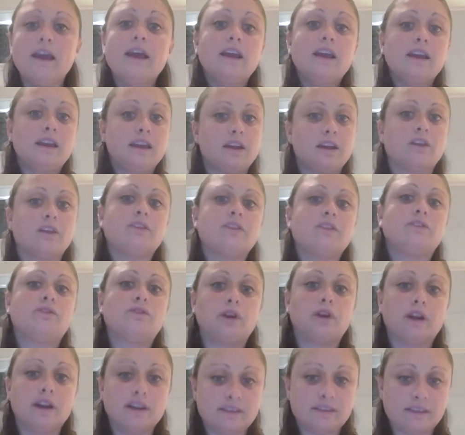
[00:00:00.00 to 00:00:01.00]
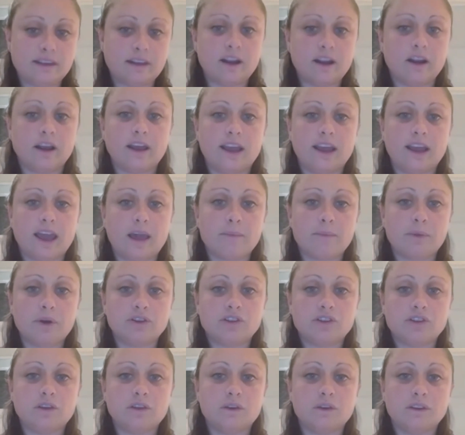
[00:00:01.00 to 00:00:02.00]
Here are the stories that are going to get
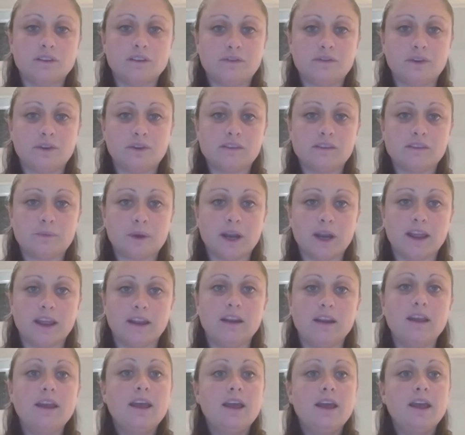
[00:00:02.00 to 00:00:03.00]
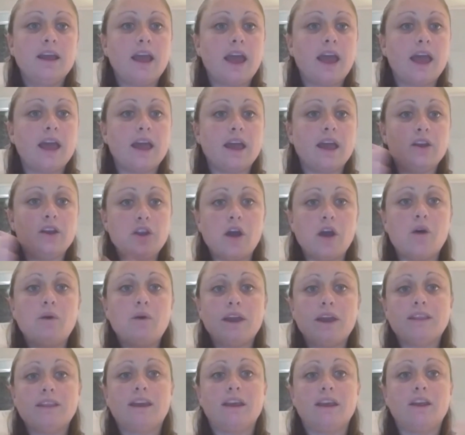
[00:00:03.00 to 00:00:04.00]
pushed to a different sprint,
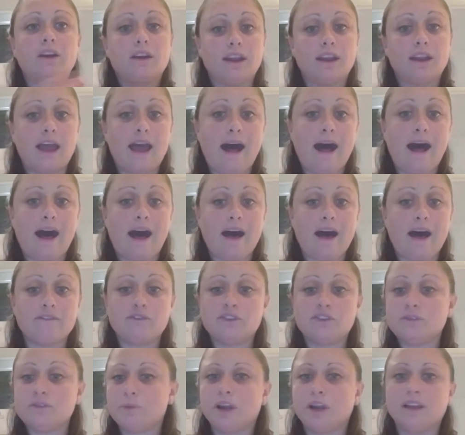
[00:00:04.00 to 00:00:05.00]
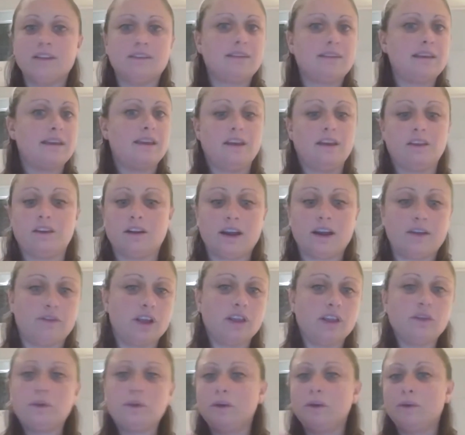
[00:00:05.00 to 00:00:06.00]
knowing that you're going to have sprints either every
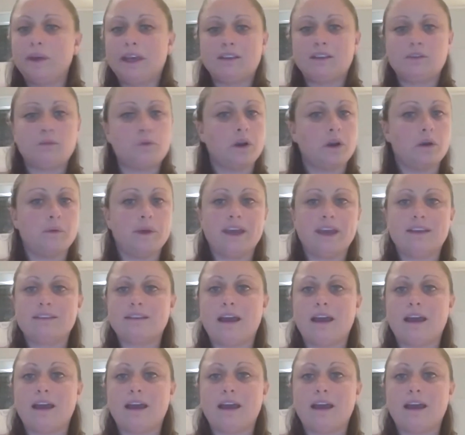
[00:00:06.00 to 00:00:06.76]
3 weeks, 4 weeks.